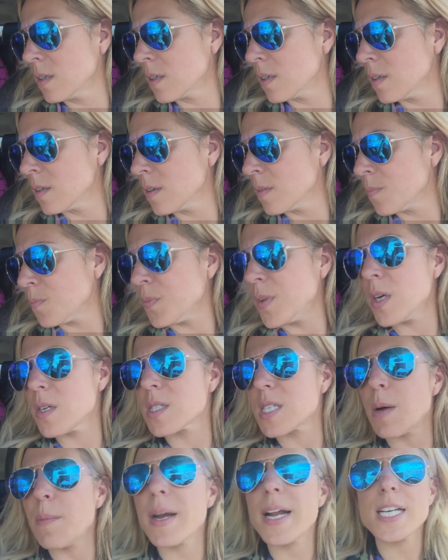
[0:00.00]
tomorrow. No,
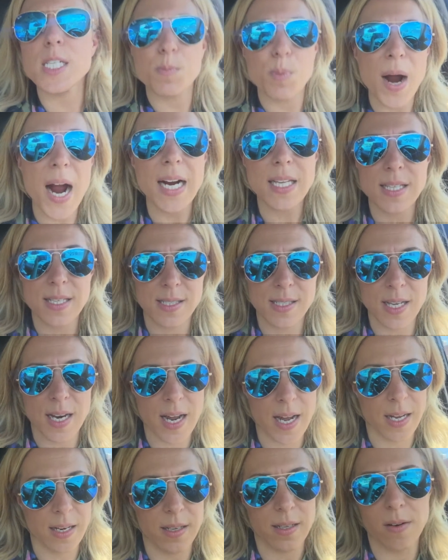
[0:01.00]
someone has practice
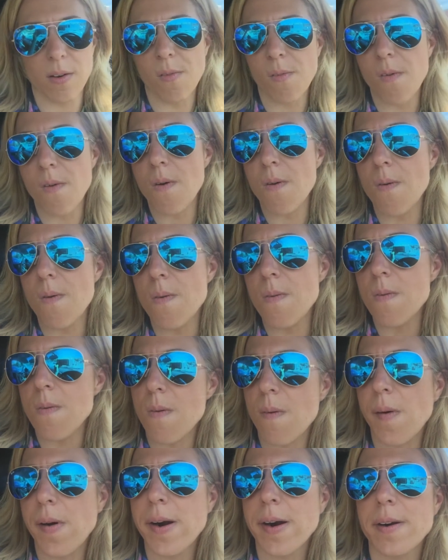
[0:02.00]
tonight. Can you go to the
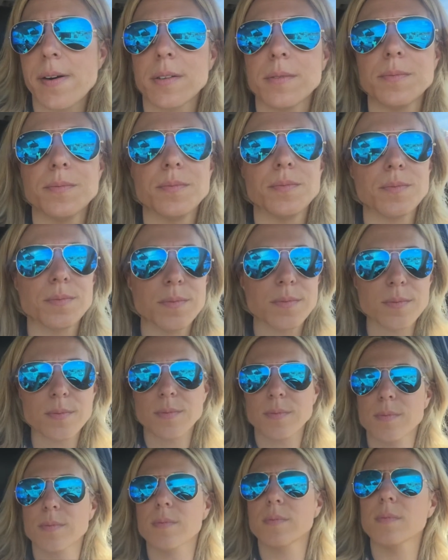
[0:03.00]
Greenwich Club when we're
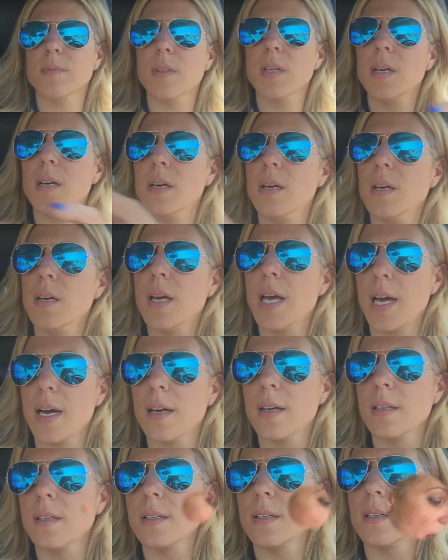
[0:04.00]
doing Wait. Yeah.
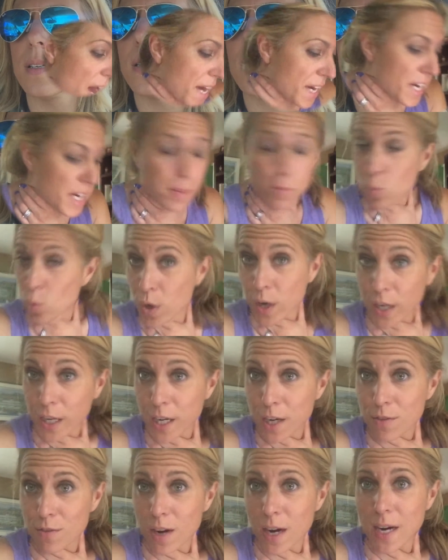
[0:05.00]
I am
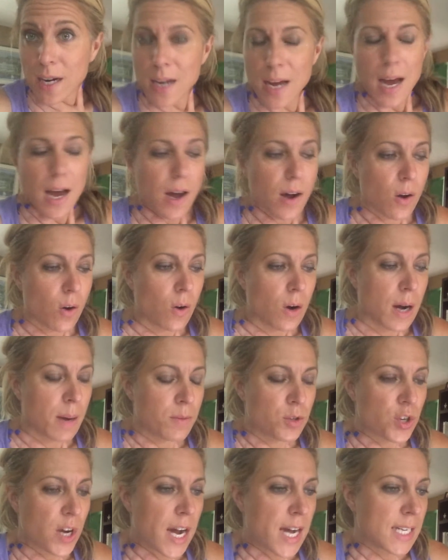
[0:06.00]
working right now. I'm
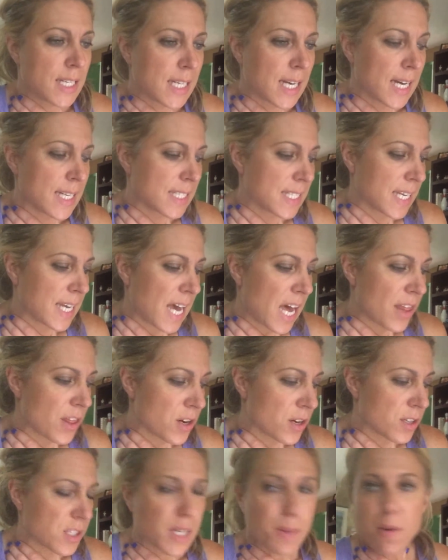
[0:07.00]
trying to get
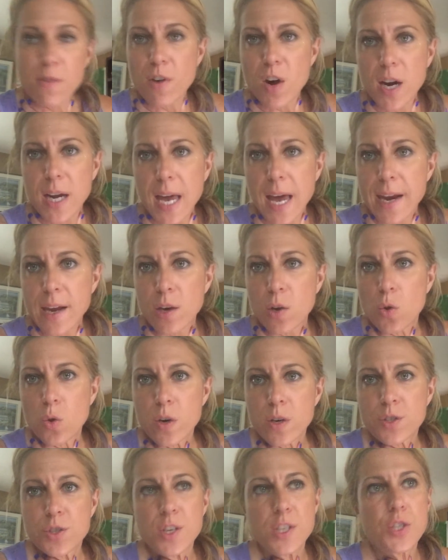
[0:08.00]
together some of our Getting
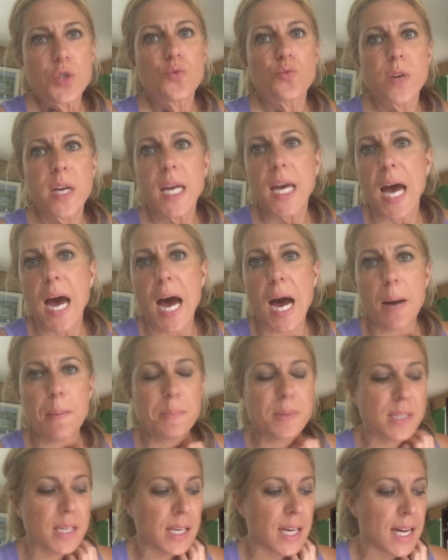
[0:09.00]
Gorgeous
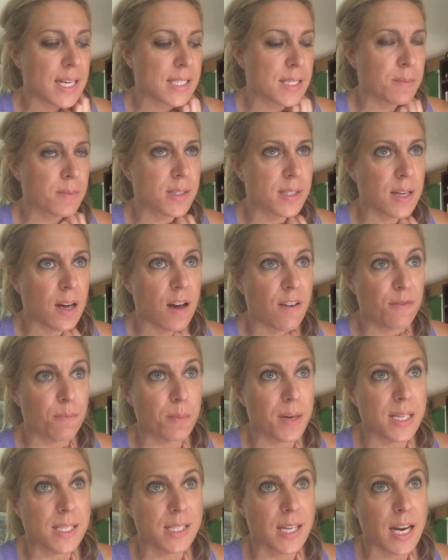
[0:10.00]
recaps and get some stuff.
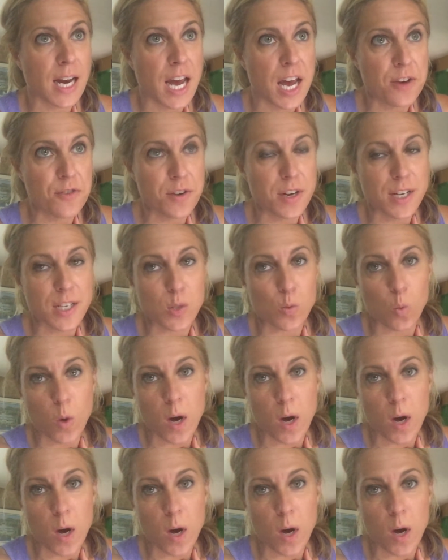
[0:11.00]
My son Henry is